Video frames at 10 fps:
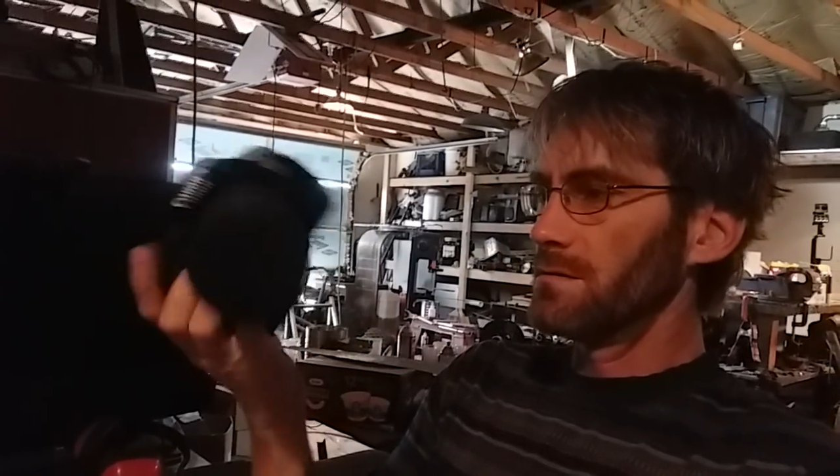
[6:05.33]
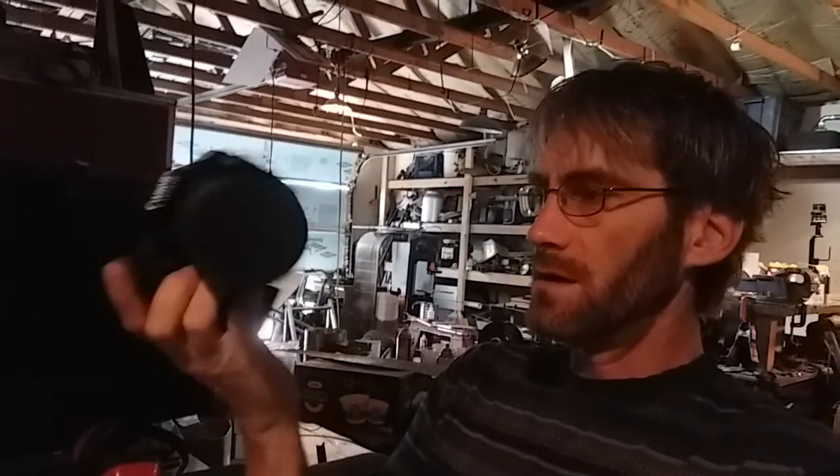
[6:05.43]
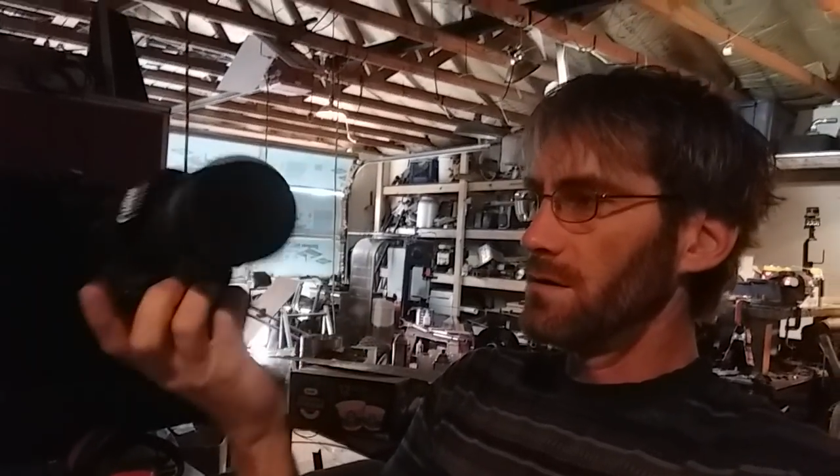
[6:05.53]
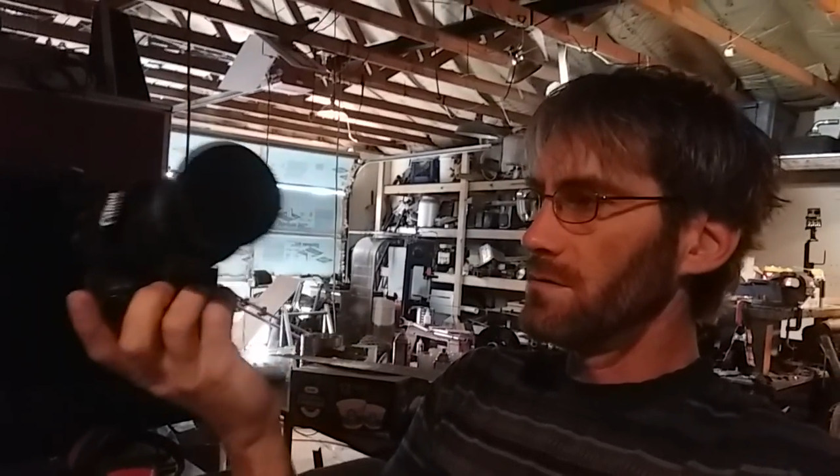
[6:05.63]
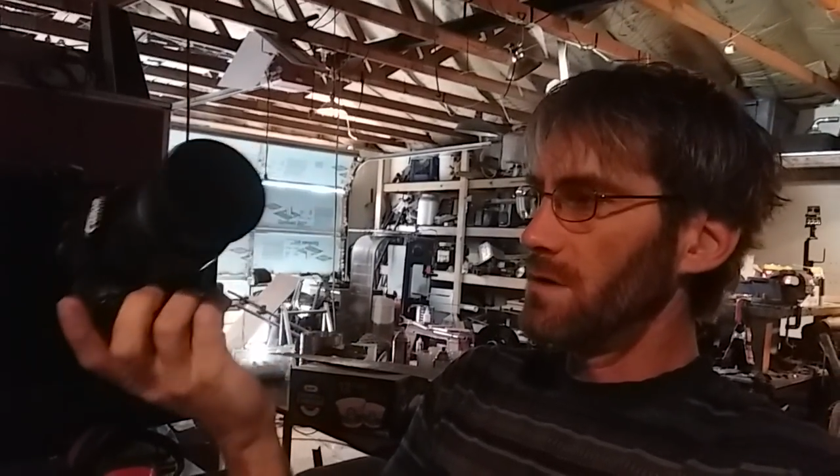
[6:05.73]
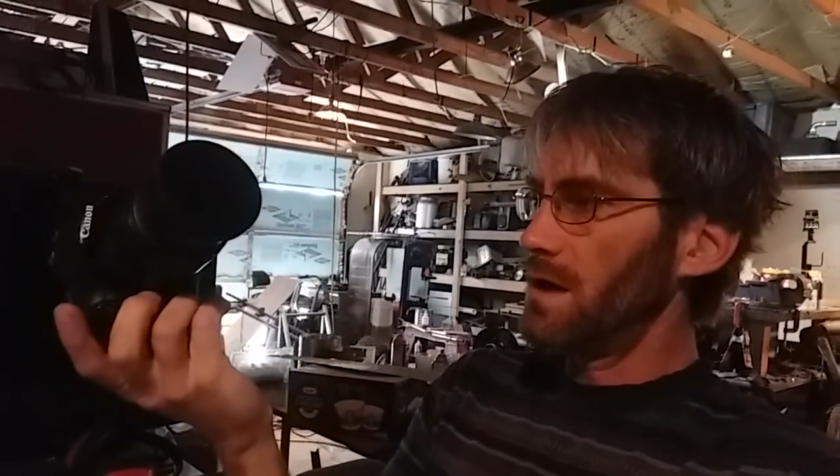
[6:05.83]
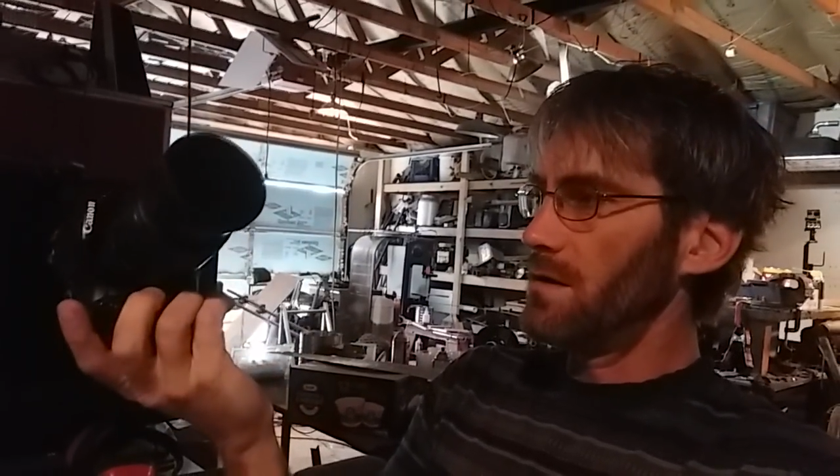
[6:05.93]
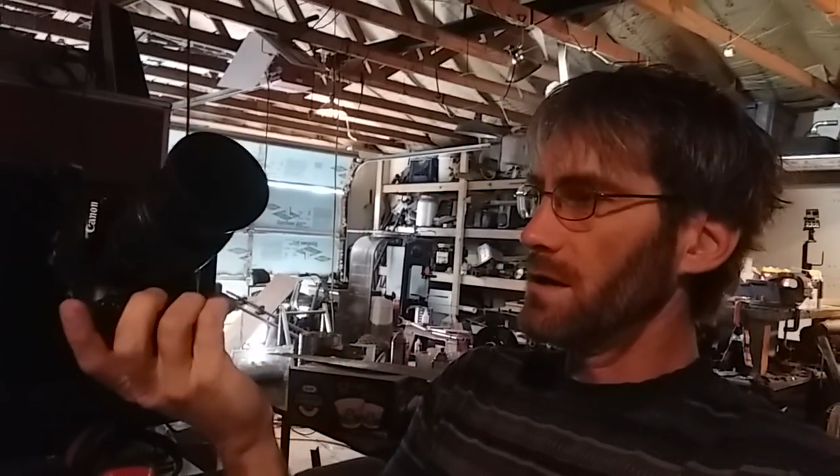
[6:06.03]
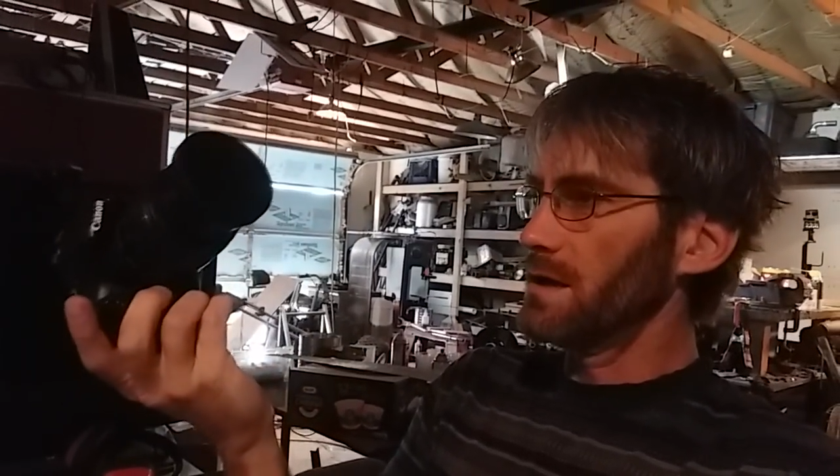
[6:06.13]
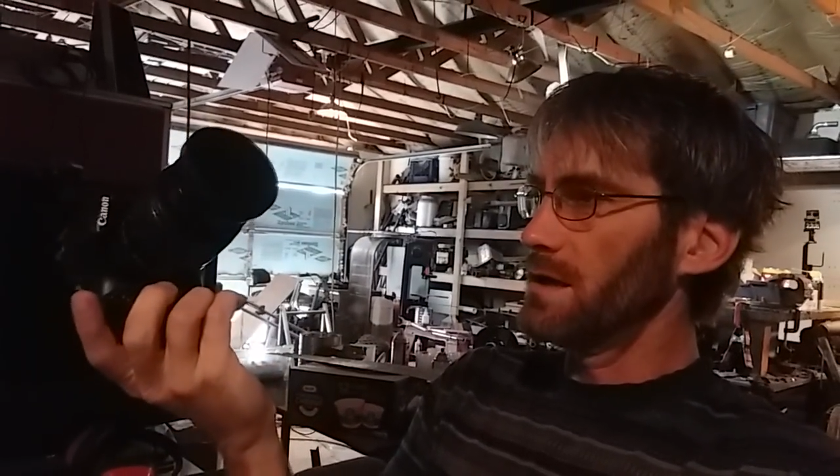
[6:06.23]
I don't know
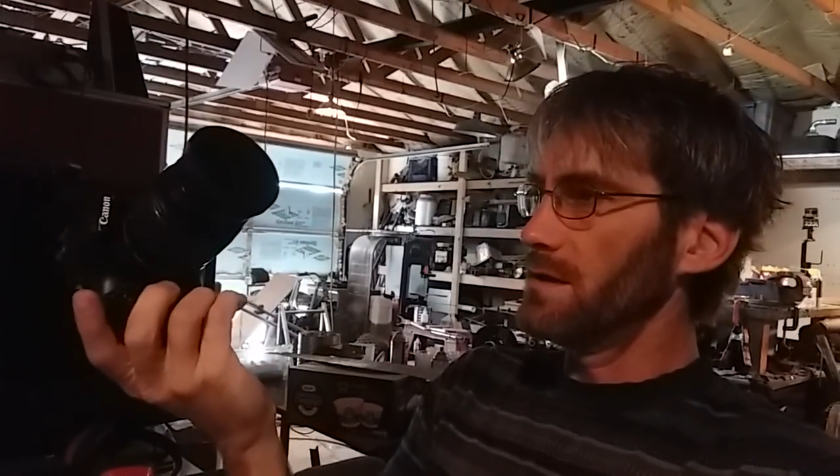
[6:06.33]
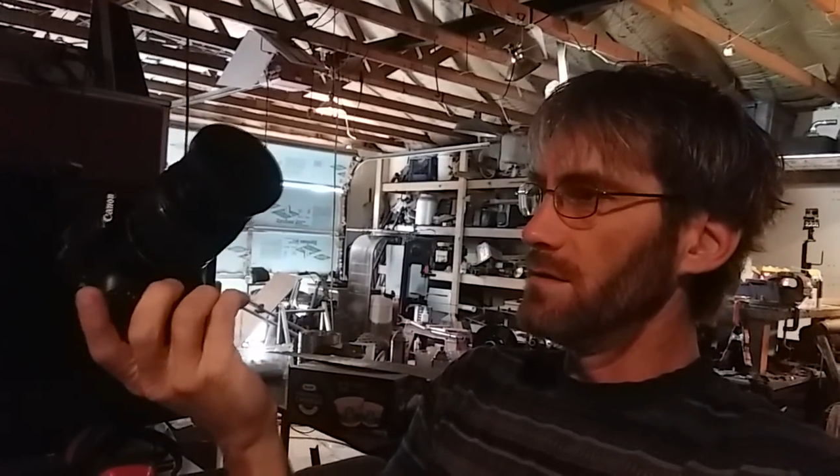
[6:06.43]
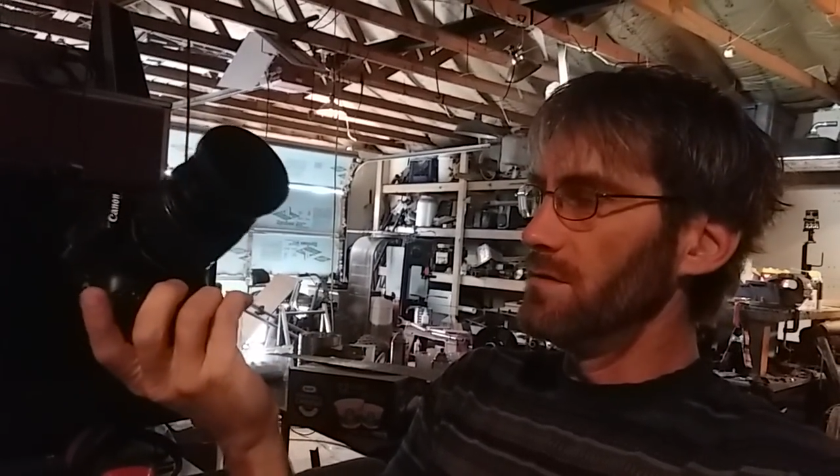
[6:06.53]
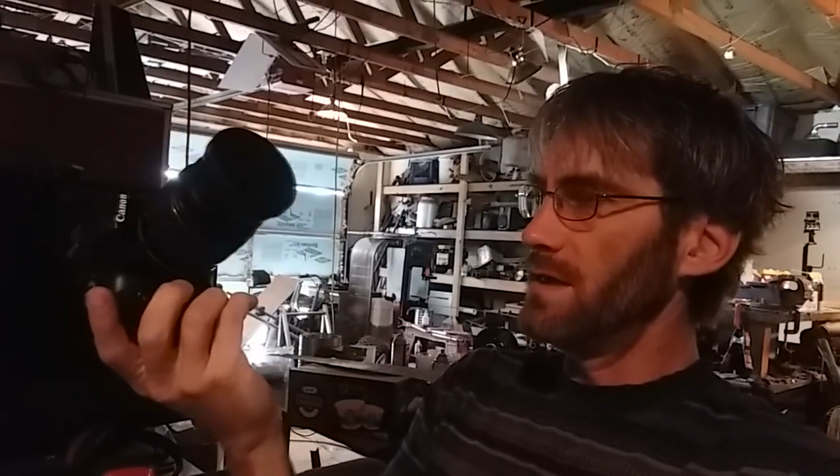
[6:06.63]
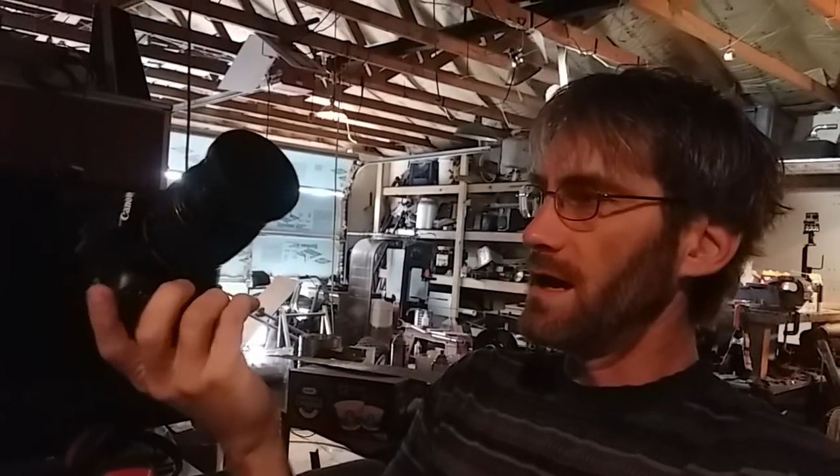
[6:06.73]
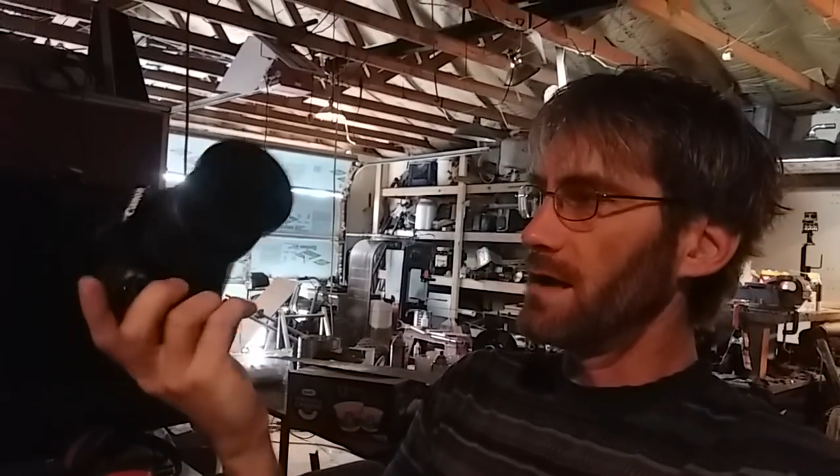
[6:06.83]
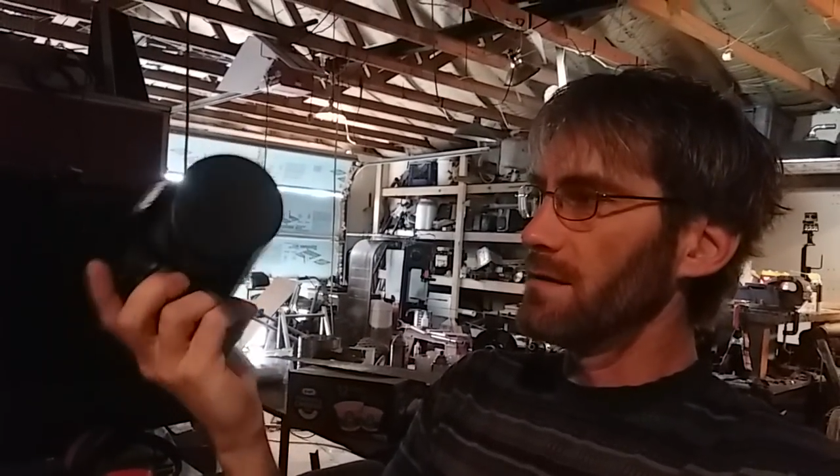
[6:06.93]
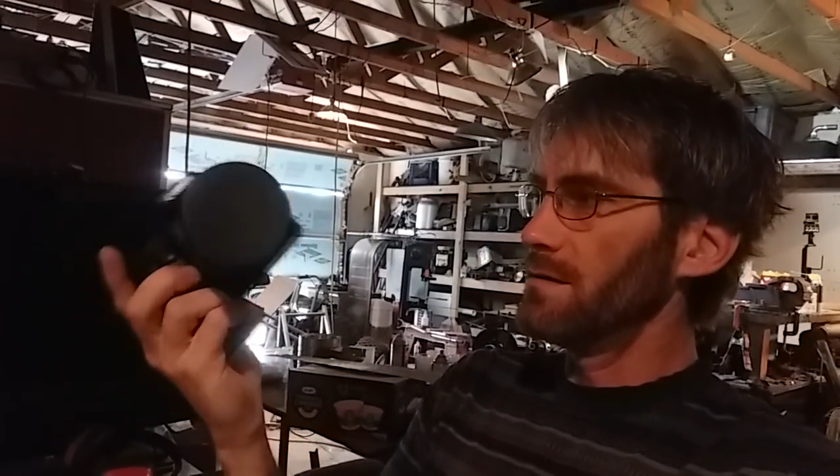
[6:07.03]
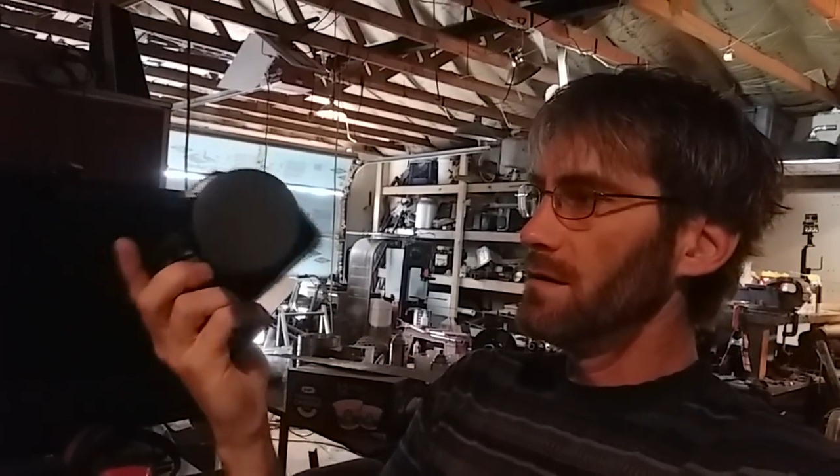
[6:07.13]
how I can do that.